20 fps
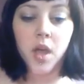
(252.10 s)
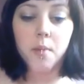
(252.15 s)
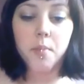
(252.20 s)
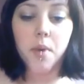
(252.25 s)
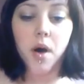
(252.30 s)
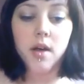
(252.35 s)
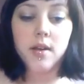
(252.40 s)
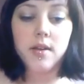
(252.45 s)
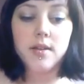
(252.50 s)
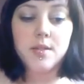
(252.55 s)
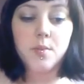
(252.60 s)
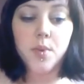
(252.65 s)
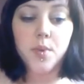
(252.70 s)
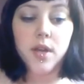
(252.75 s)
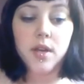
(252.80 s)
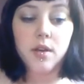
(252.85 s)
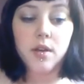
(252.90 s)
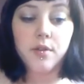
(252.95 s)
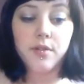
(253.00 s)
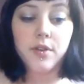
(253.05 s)
Upon his
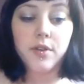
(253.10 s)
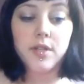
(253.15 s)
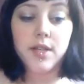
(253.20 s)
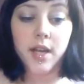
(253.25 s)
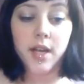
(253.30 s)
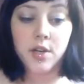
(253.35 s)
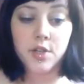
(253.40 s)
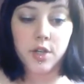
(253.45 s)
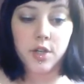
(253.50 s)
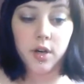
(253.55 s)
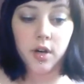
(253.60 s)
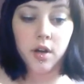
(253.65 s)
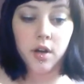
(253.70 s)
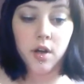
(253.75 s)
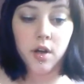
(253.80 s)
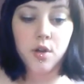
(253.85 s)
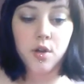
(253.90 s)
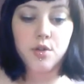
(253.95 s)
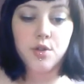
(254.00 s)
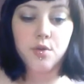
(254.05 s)
opinion of her danger,
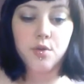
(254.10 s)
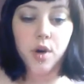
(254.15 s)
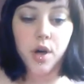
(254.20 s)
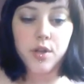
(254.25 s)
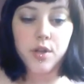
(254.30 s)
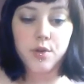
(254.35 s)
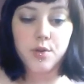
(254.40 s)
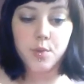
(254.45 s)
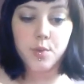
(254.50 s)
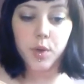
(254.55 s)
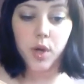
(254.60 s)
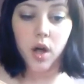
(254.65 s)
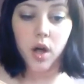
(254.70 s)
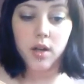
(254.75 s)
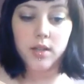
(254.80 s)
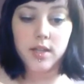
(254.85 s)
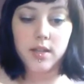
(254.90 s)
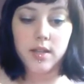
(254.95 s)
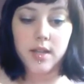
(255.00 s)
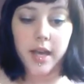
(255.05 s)
two others were
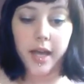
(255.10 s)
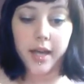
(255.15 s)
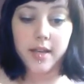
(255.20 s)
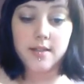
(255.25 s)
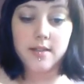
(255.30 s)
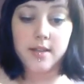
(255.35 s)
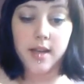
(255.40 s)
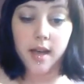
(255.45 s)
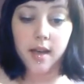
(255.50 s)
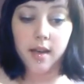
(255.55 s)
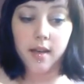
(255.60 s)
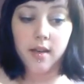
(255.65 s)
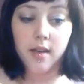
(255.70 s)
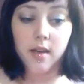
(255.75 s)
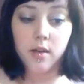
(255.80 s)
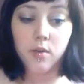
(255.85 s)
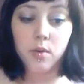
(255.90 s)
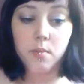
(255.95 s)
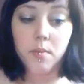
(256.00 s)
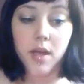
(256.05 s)
called in the next day,
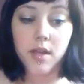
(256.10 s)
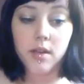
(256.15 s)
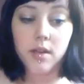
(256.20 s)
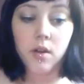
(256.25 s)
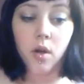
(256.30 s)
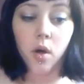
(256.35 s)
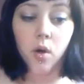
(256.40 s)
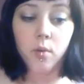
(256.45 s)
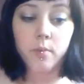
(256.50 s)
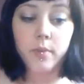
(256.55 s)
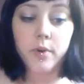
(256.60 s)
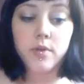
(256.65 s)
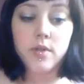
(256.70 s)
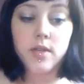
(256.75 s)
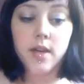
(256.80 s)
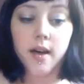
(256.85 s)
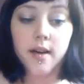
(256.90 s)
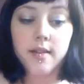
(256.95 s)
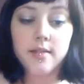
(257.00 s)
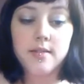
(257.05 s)
and remained in
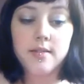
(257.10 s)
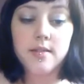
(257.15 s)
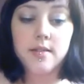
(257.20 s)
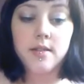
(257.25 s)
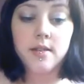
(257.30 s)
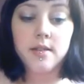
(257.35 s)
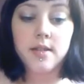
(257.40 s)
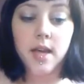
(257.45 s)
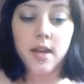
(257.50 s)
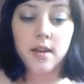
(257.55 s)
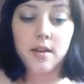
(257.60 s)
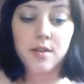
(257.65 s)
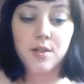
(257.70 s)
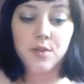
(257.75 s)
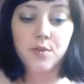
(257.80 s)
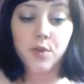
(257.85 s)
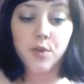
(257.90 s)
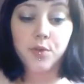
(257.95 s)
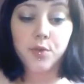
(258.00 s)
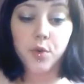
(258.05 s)
almost constant
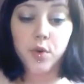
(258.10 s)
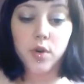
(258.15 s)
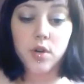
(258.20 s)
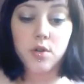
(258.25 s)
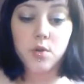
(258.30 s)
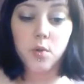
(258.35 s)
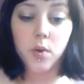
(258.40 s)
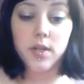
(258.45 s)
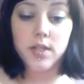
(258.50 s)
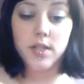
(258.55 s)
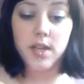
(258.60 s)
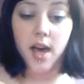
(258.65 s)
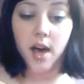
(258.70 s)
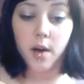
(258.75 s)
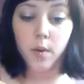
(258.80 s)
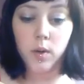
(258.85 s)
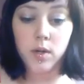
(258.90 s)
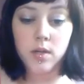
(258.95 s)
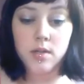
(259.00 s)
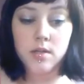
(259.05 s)
attendance for 24
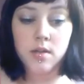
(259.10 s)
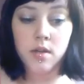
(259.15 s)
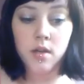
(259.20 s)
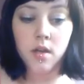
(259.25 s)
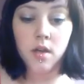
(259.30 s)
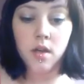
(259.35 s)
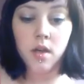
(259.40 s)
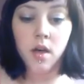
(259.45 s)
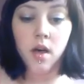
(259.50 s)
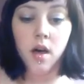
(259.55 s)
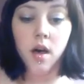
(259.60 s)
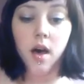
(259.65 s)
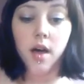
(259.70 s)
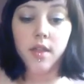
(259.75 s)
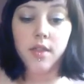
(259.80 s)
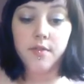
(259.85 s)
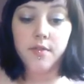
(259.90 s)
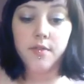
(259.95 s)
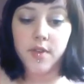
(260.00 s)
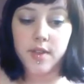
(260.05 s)
hours.
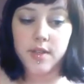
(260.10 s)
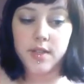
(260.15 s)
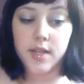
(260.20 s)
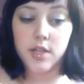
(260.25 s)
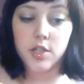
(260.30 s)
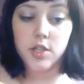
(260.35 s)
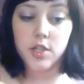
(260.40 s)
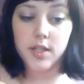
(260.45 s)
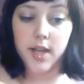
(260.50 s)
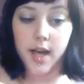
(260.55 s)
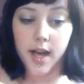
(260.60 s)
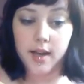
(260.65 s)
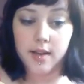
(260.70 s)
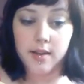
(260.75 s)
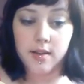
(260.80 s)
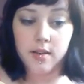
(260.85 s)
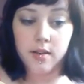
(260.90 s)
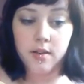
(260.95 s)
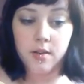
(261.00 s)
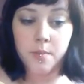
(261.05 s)
On the fifth day she died.